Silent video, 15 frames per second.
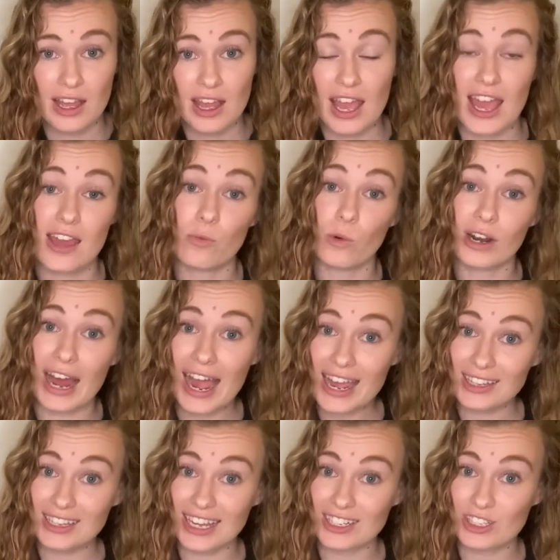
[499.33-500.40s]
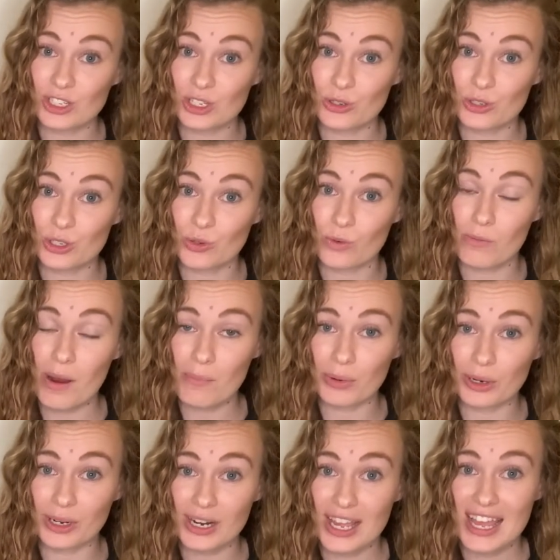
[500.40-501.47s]
And what I like to use to
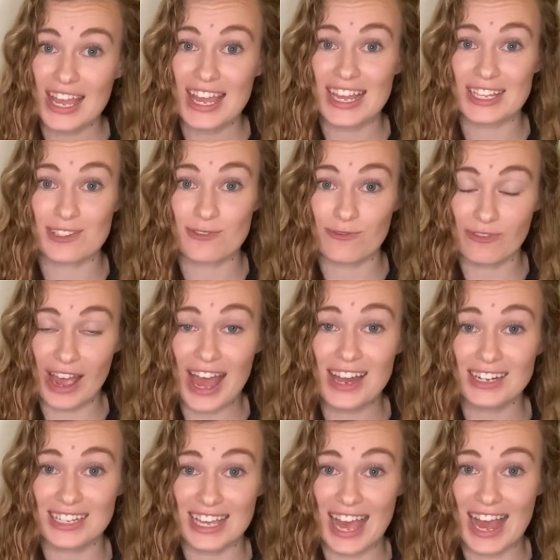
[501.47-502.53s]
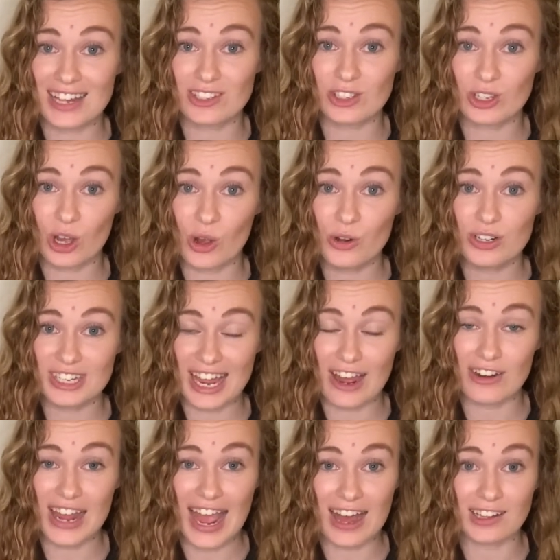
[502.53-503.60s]
remember is fat cats go
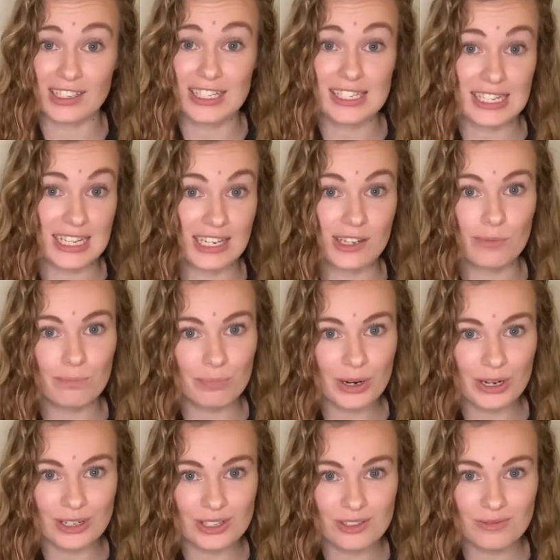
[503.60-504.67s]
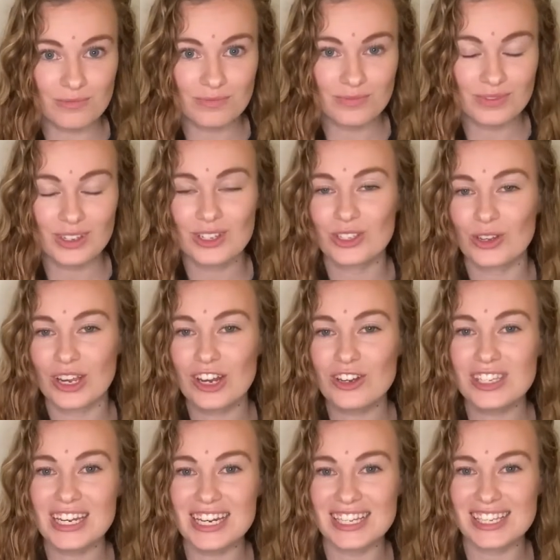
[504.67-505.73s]
down alleys eating birds. So here's
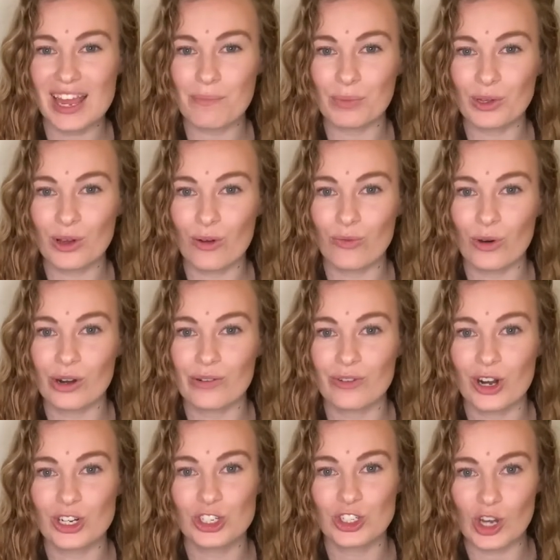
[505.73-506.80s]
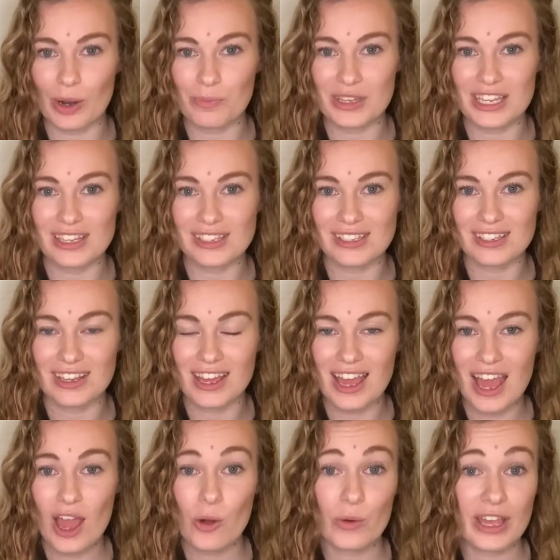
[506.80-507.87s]
an example of one of our sharp keys.
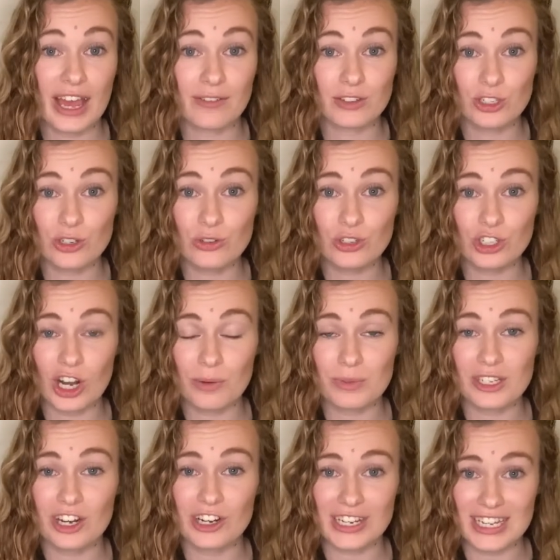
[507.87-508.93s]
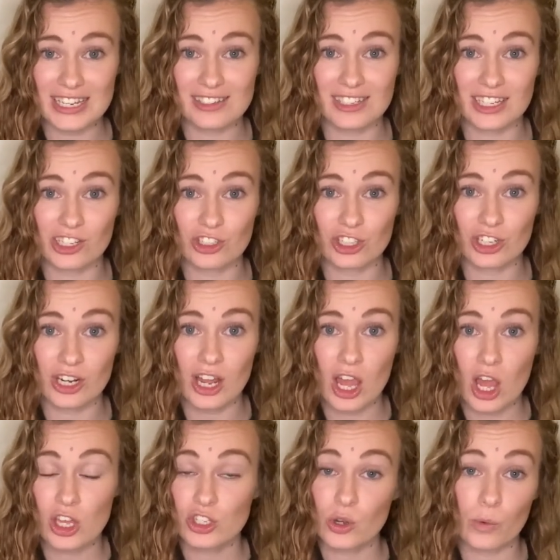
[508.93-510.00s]
We have 2 sharps in our key signature,
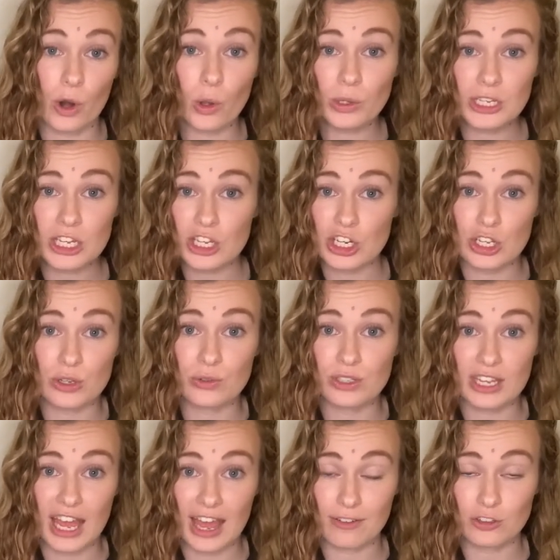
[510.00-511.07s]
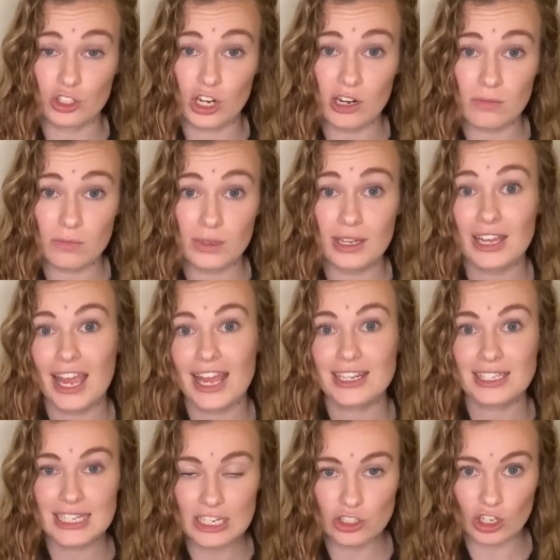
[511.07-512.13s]
so we're only going to use F sharp and
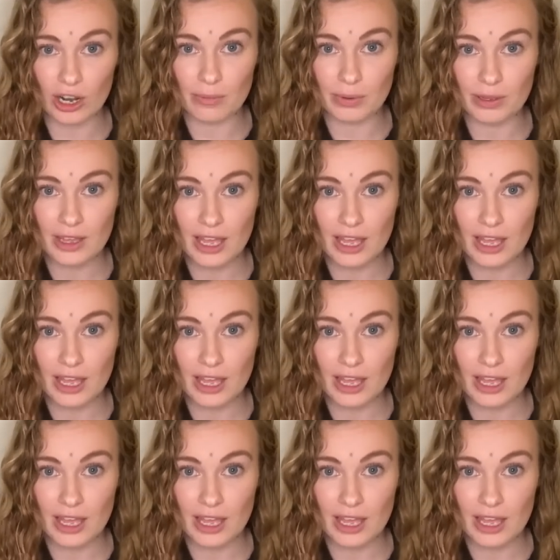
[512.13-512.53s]
C sharp.